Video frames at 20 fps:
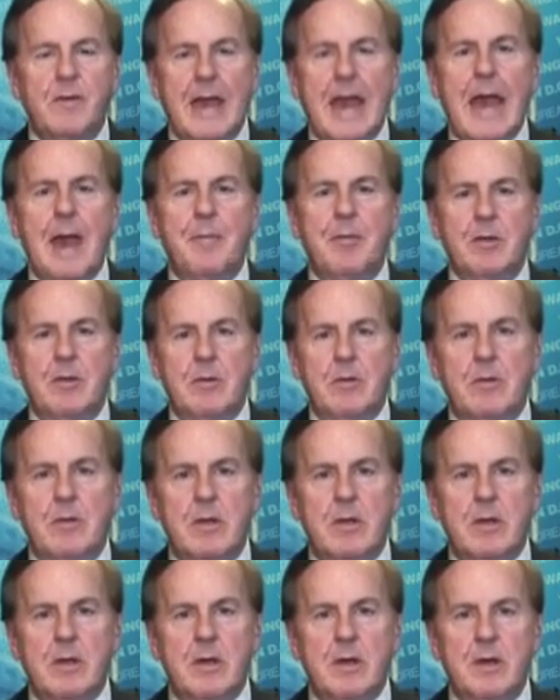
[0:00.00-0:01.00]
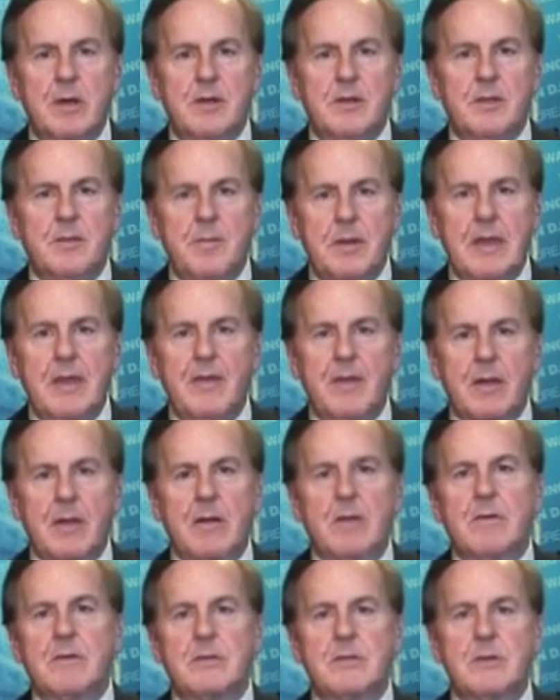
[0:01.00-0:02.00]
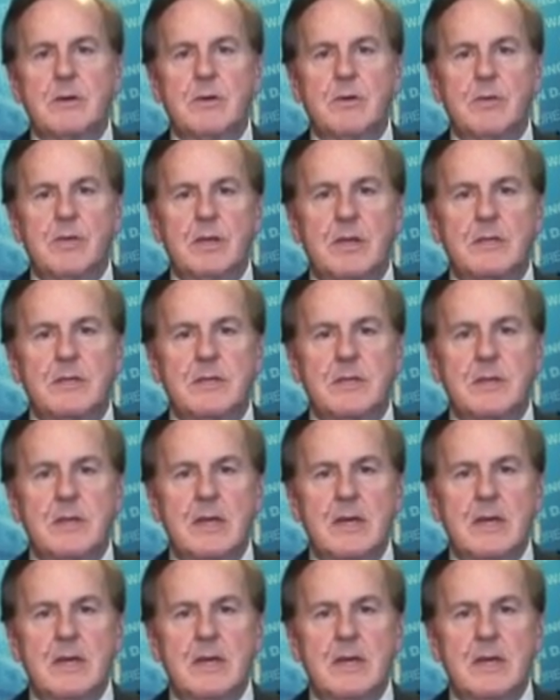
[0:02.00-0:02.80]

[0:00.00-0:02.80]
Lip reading: of capital to be there so that